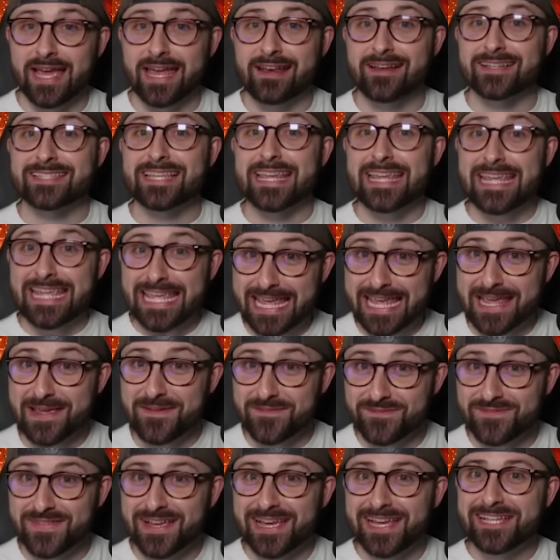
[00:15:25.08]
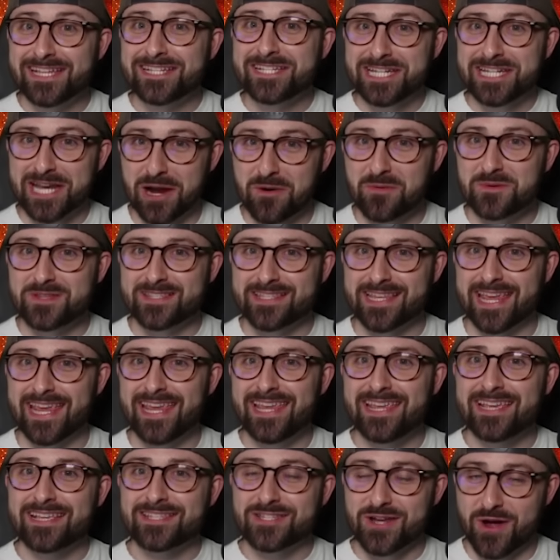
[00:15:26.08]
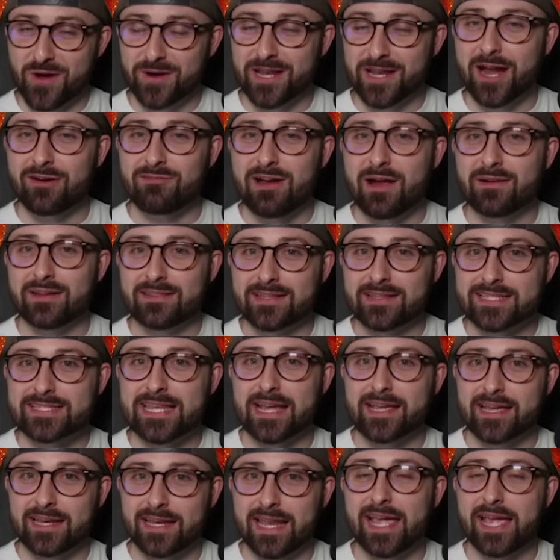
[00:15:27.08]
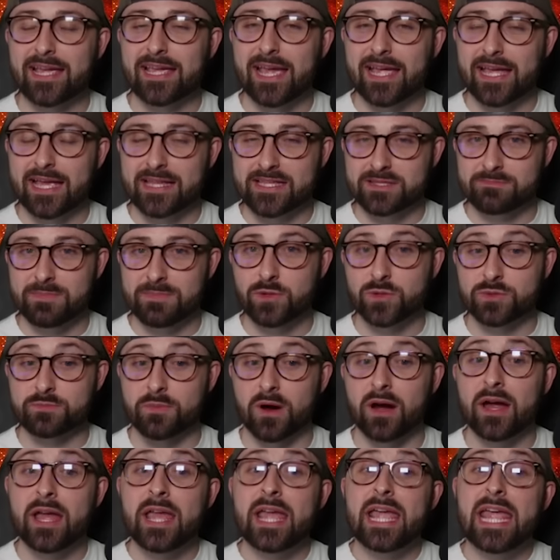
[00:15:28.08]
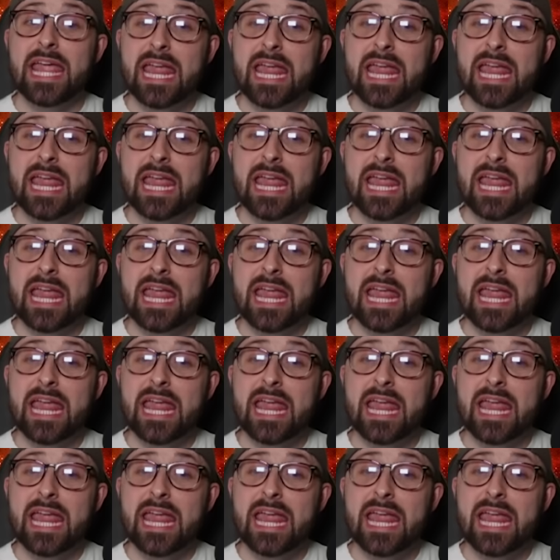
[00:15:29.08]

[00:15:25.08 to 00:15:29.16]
And I say if, Chelsea turn it around in the second leg against Middlesbrough.